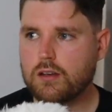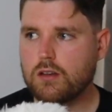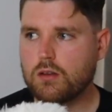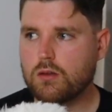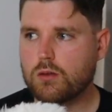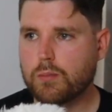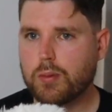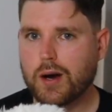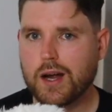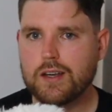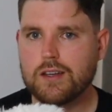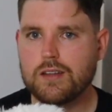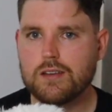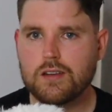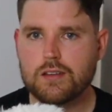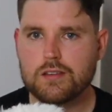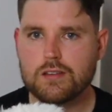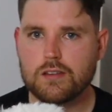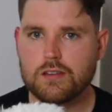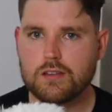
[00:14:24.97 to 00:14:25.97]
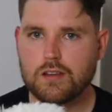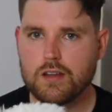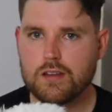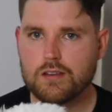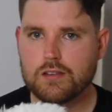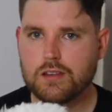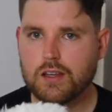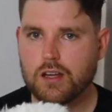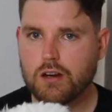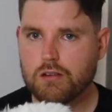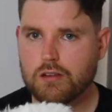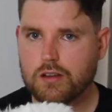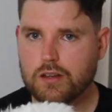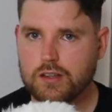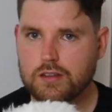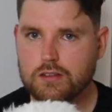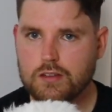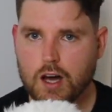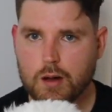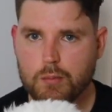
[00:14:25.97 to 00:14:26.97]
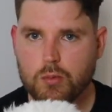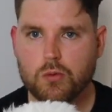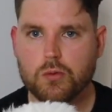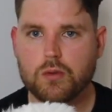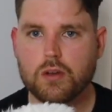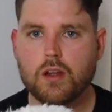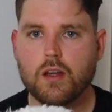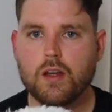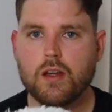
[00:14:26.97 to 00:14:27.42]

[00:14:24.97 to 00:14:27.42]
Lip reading: your braking distance is literally doubled.